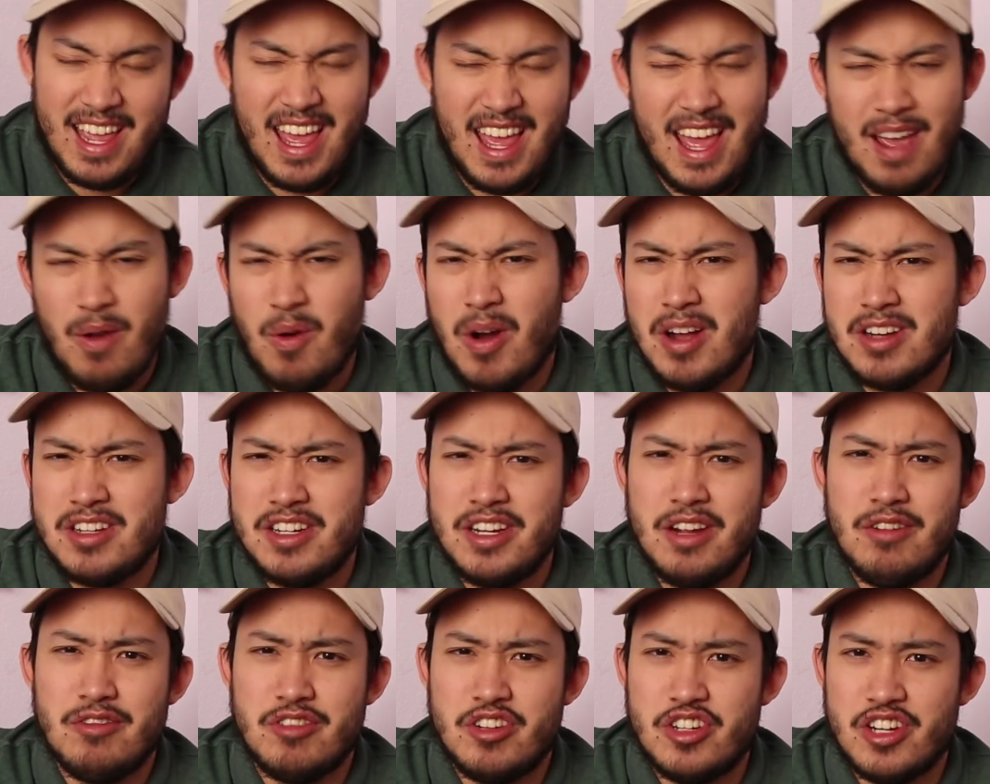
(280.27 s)
hey, why don't
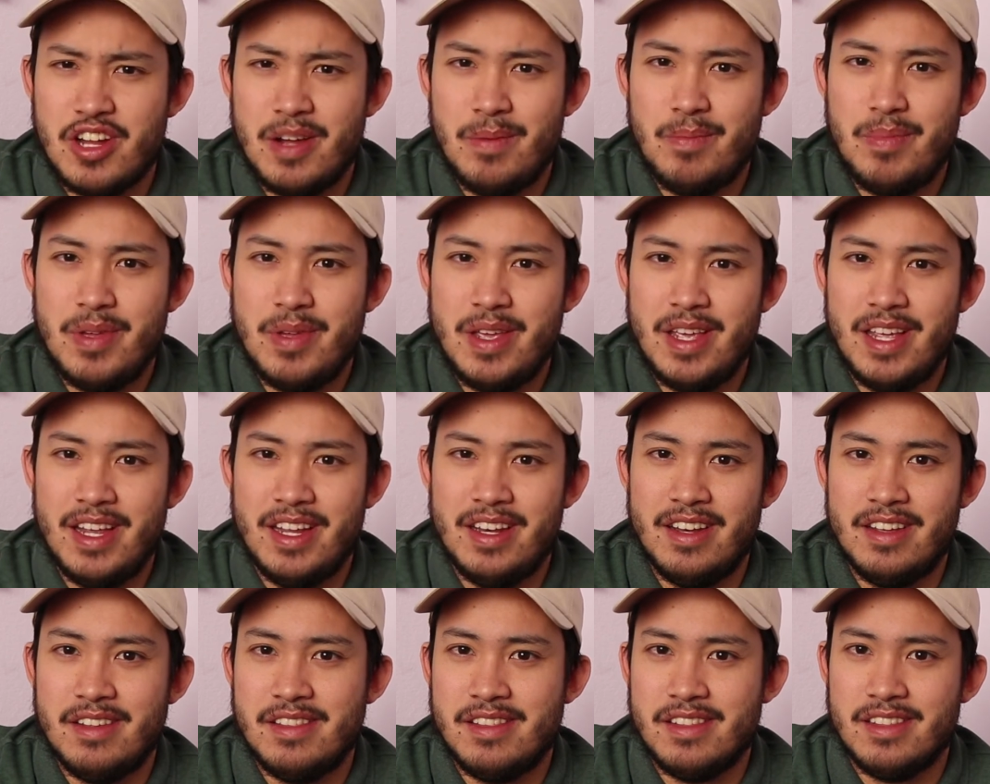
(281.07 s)
you go jump
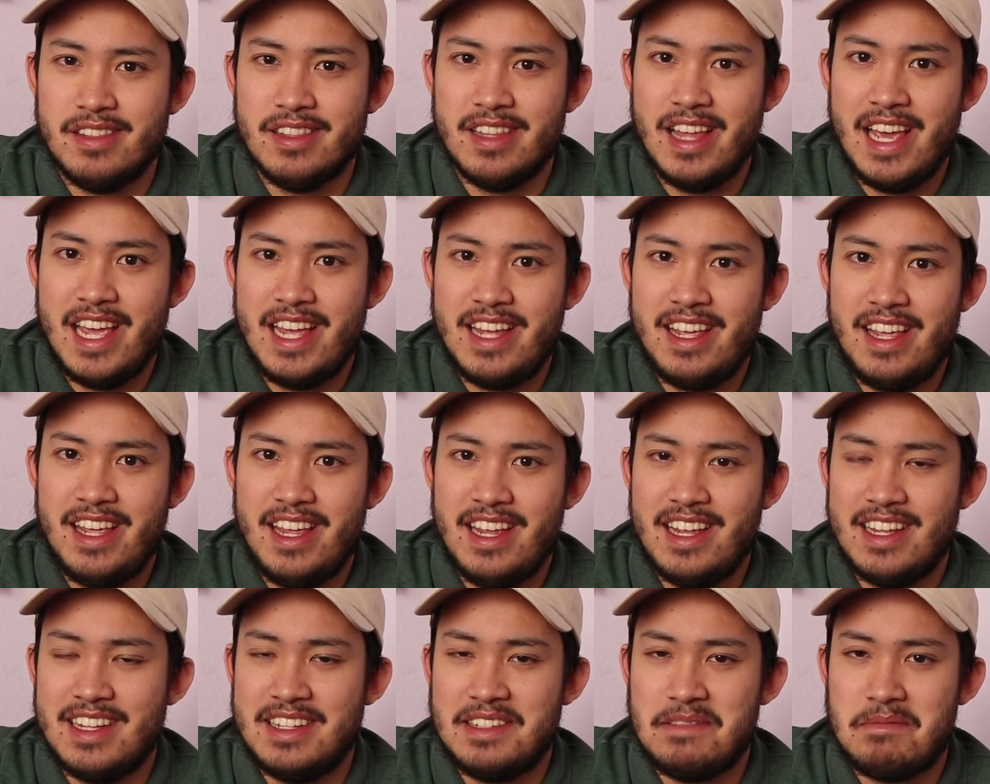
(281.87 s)
in the lake
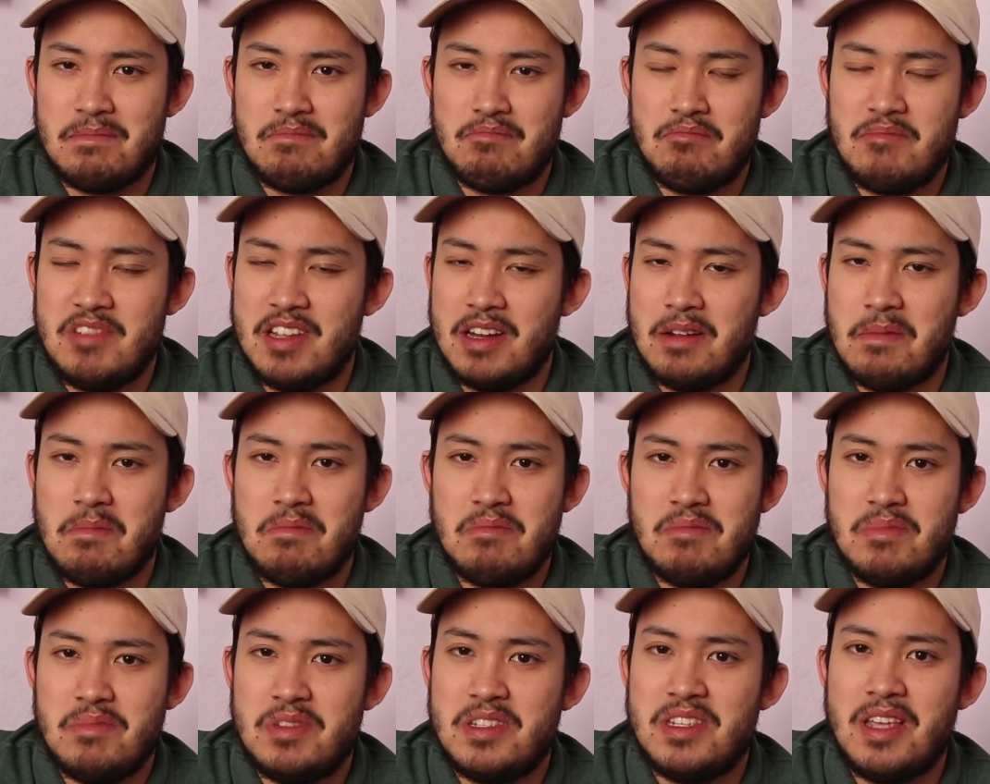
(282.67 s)
and,
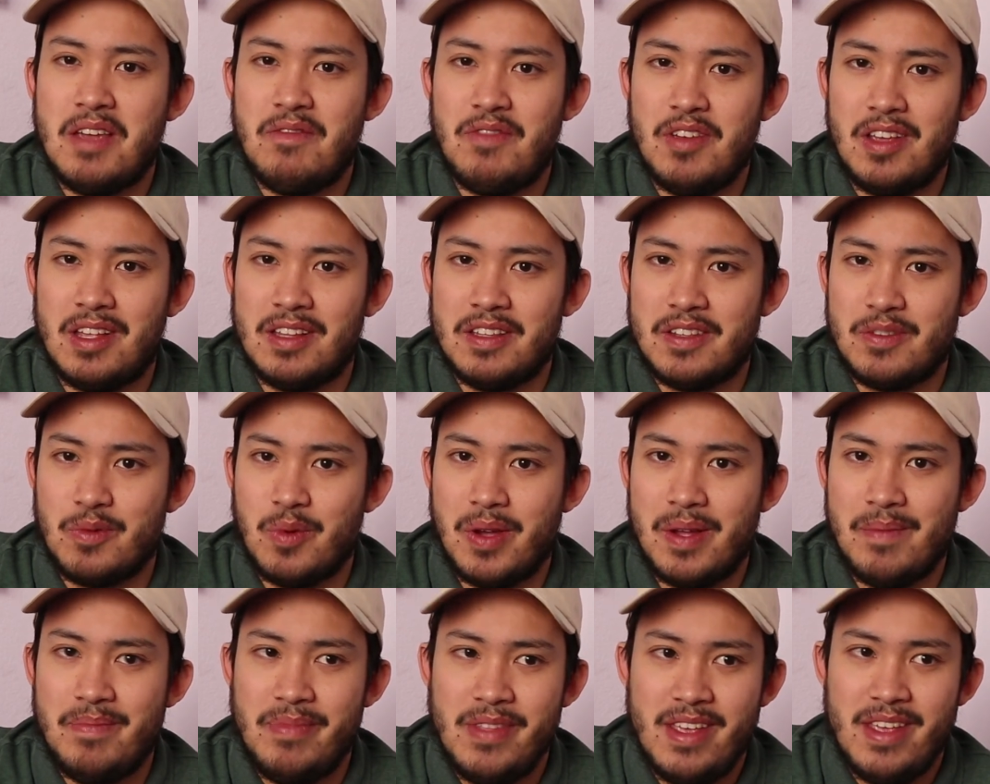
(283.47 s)
see if you can
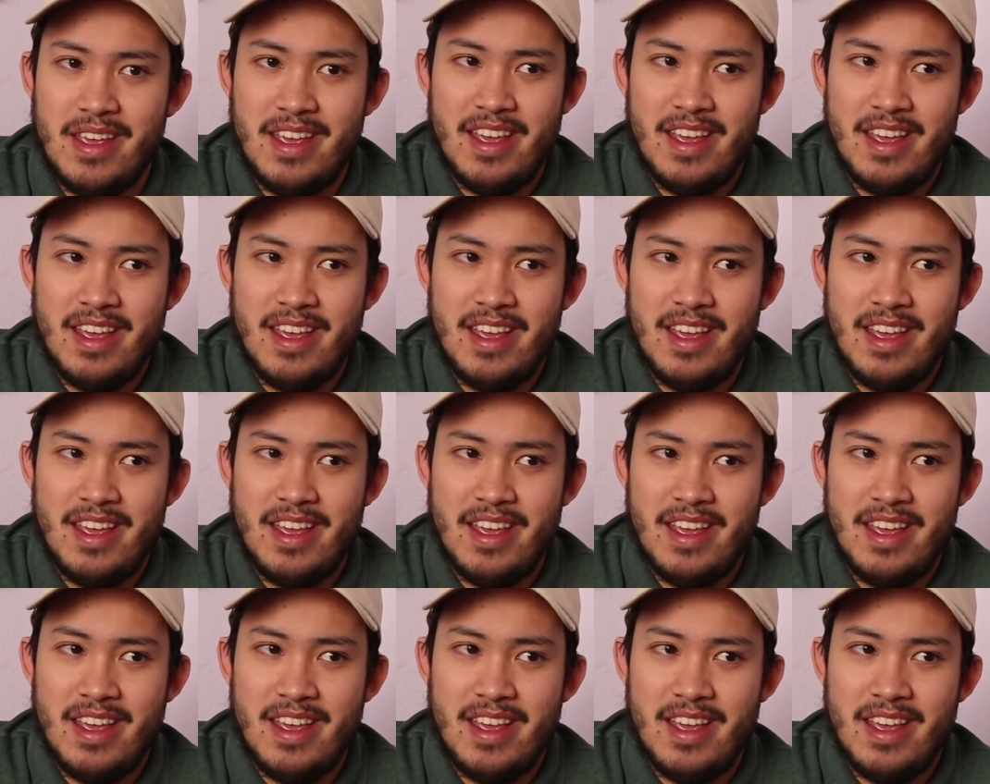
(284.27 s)
swim.